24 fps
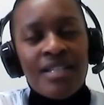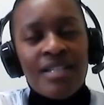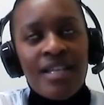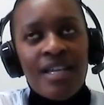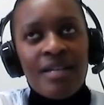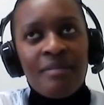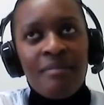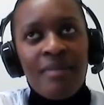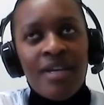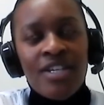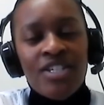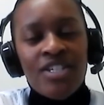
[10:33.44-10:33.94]

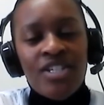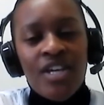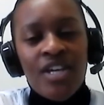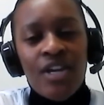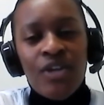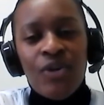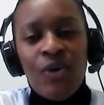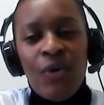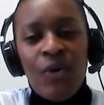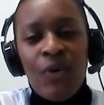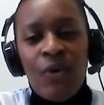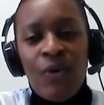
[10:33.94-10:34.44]
then measure
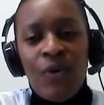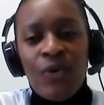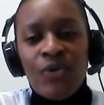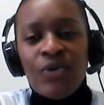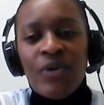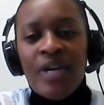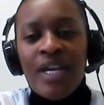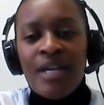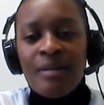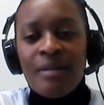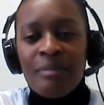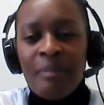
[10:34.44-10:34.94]
your
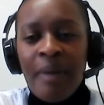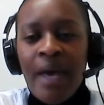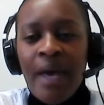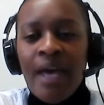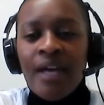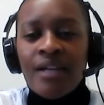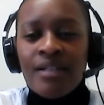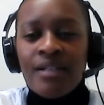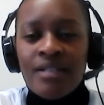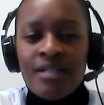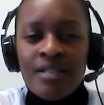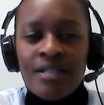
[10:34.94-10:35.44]

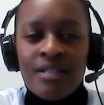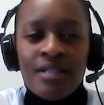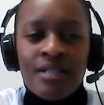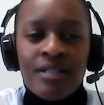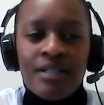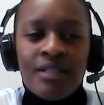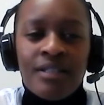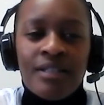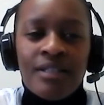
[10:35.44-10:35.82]
impact?